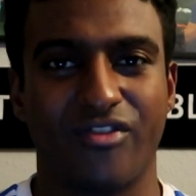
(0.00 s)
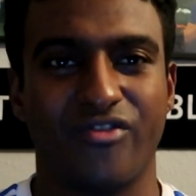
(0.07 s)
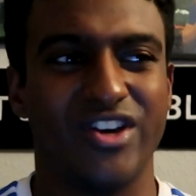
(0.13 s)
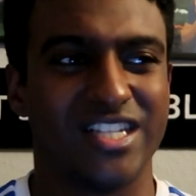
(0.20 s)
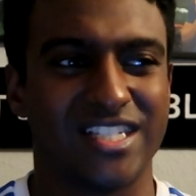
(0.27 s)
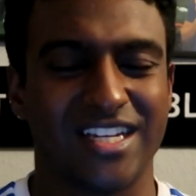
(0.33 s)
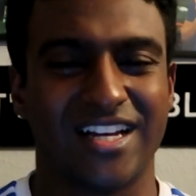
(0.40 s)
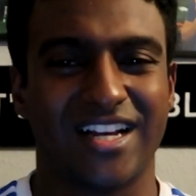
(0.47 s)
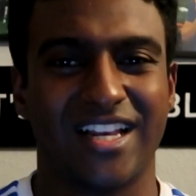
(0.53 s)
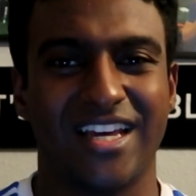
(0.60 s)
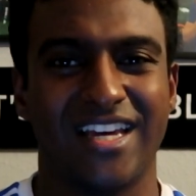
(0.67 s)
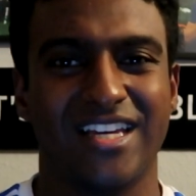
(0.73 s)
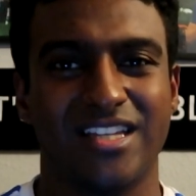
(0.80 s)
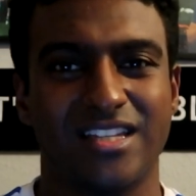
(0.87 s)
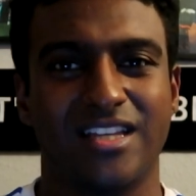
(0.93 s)

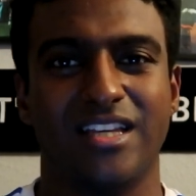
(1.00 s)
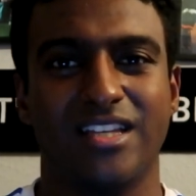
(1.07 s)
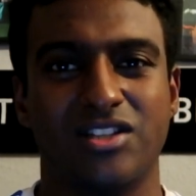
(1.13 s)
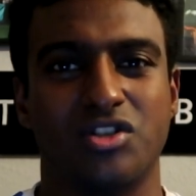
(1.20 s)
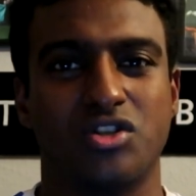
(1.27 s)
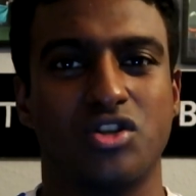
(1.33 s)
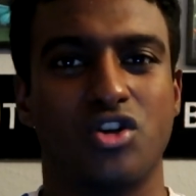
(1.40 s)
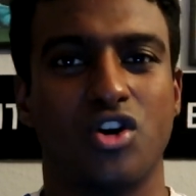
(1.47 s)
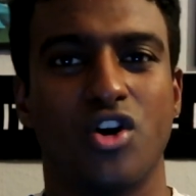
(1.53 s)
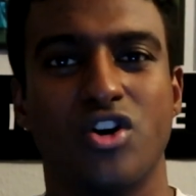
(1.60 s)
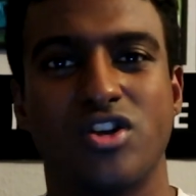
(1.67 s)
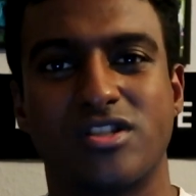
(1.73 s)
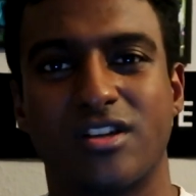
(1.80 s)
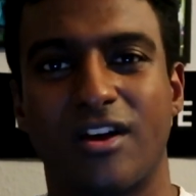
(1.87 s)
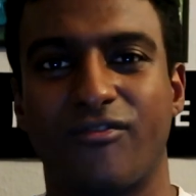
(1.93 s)
Physically, he's good,